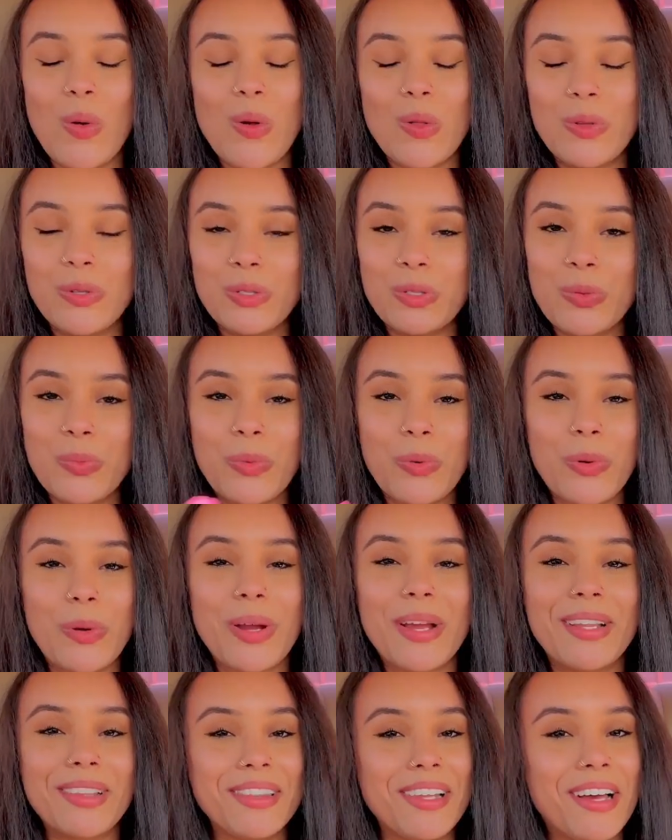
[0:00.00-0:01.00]
the
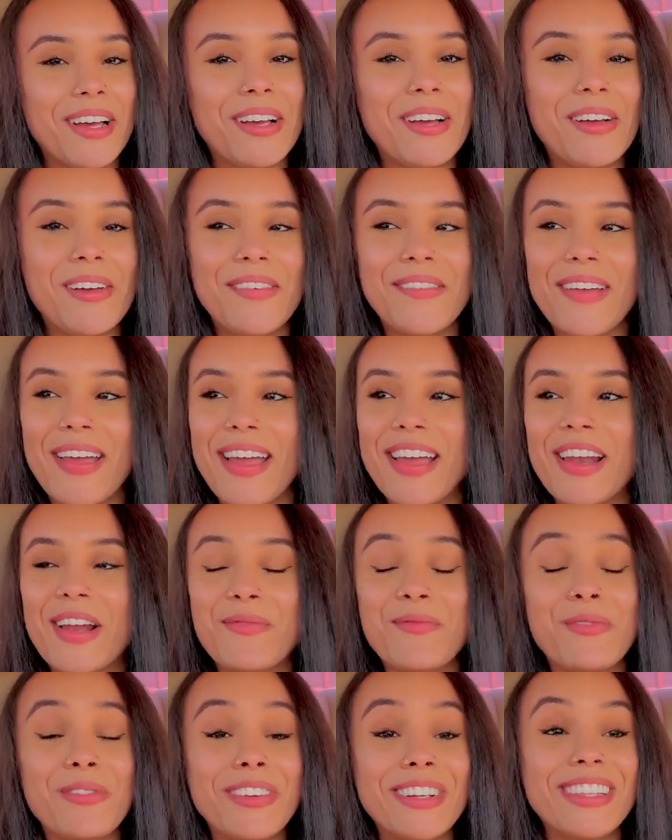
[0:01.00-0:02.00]
support and love, and
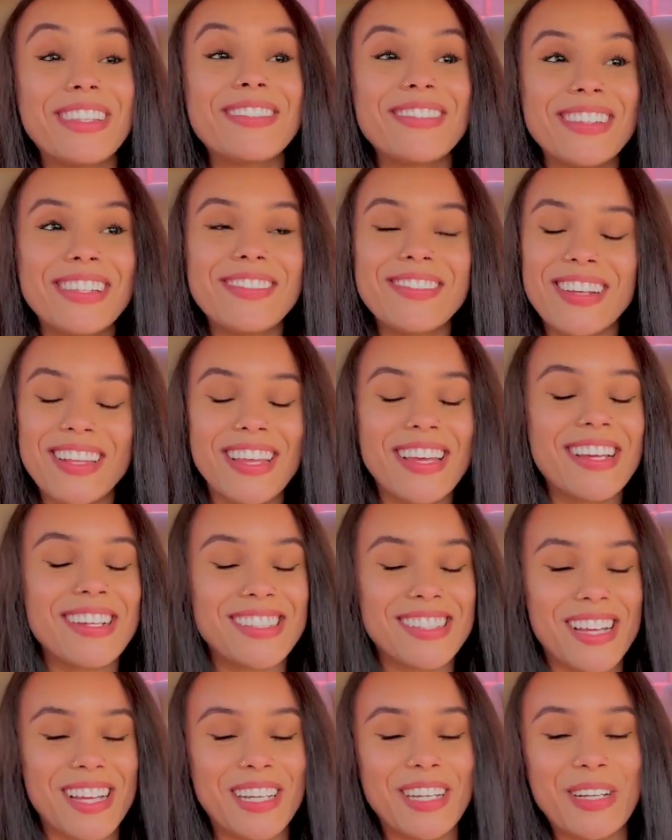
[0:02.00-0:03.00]
I'm really
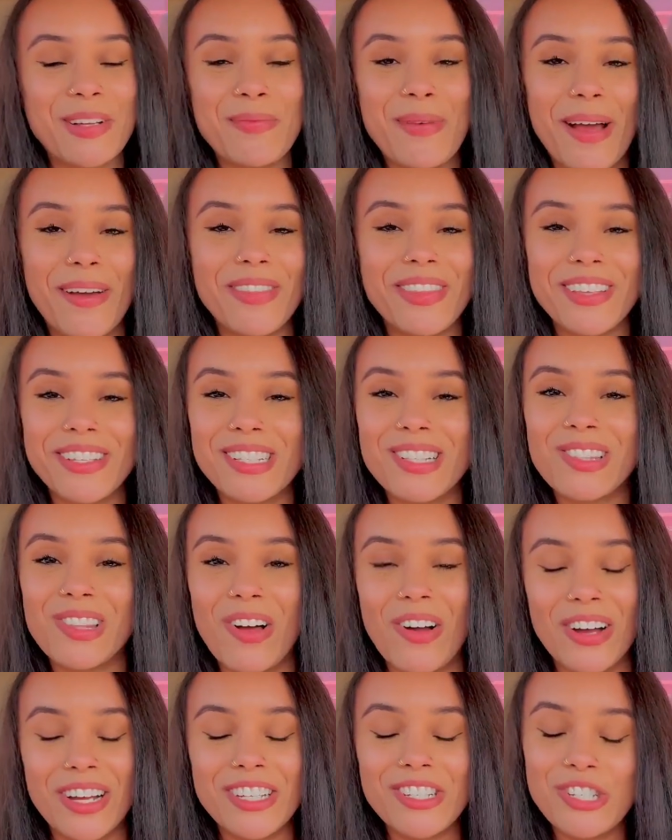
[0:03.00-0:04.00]
excited about this
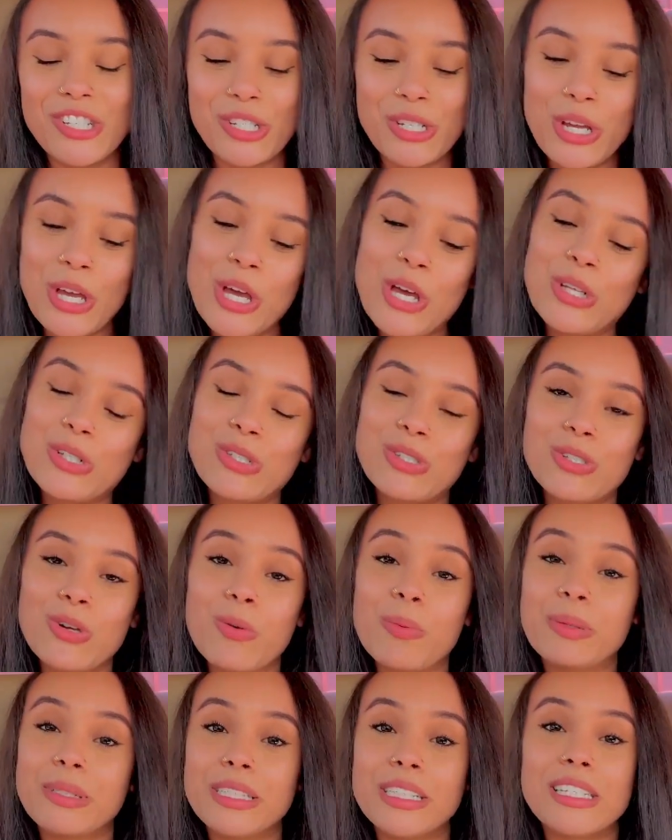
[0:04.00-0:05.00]
launch.
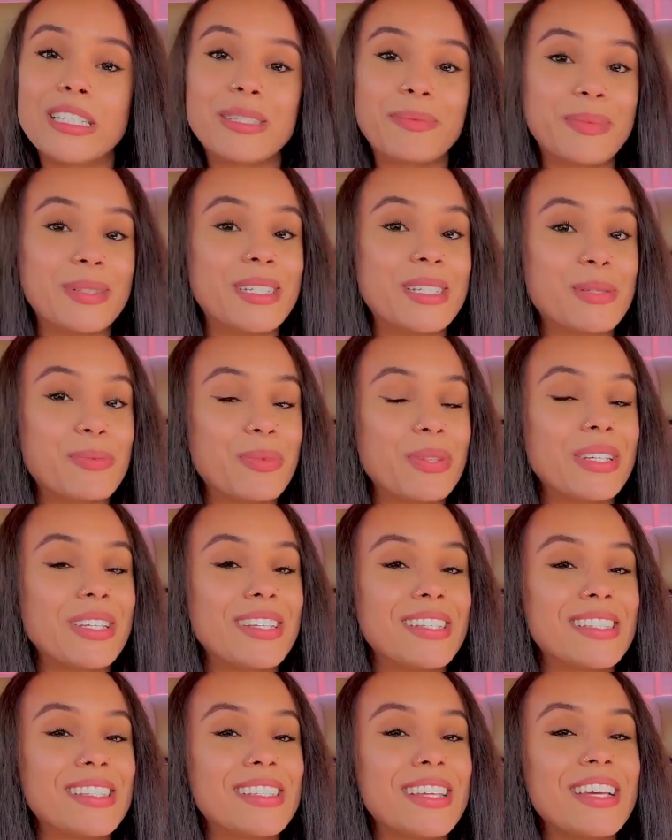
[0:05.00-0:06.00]
So please
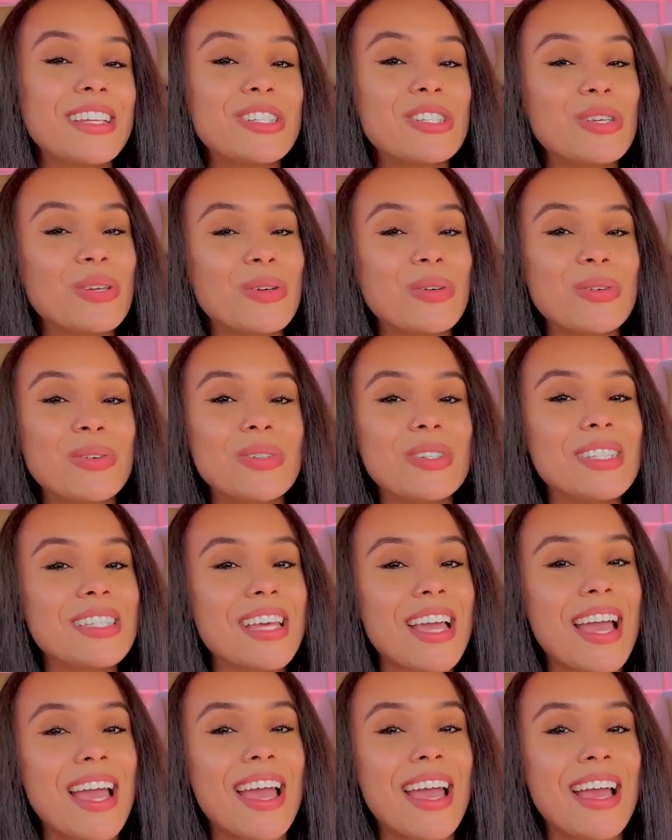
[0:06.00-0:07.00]
stay tuned,
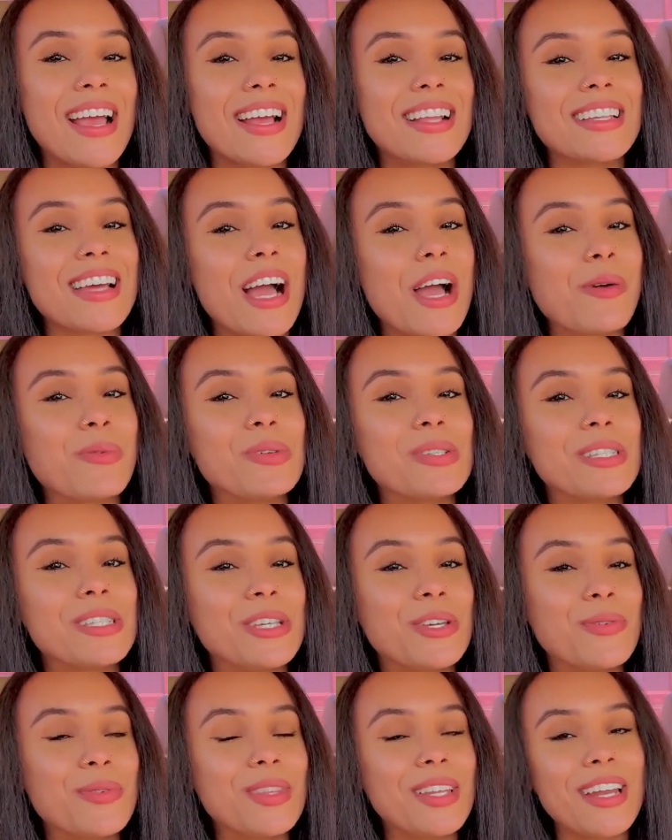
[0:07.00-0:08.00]
and I will
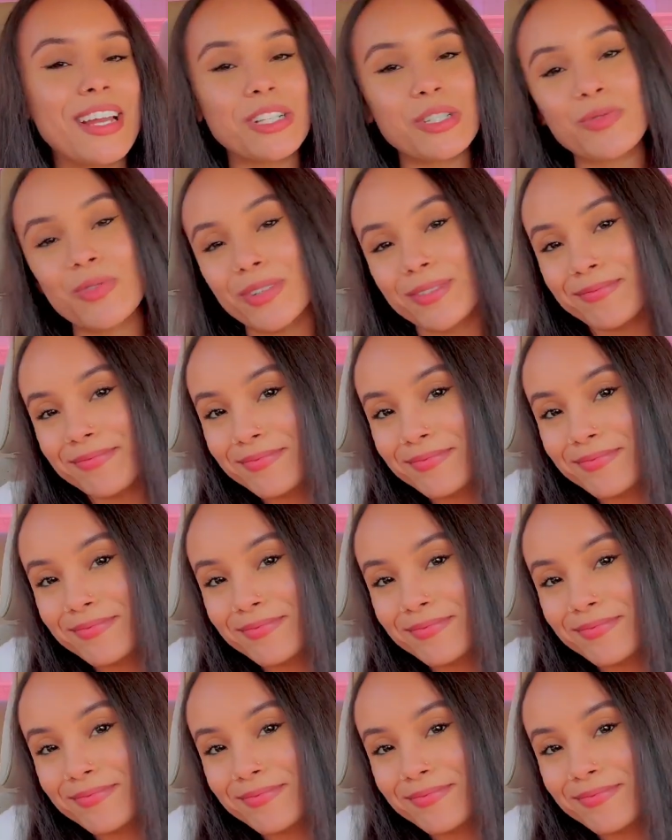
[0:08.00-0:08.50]
see you in the next one.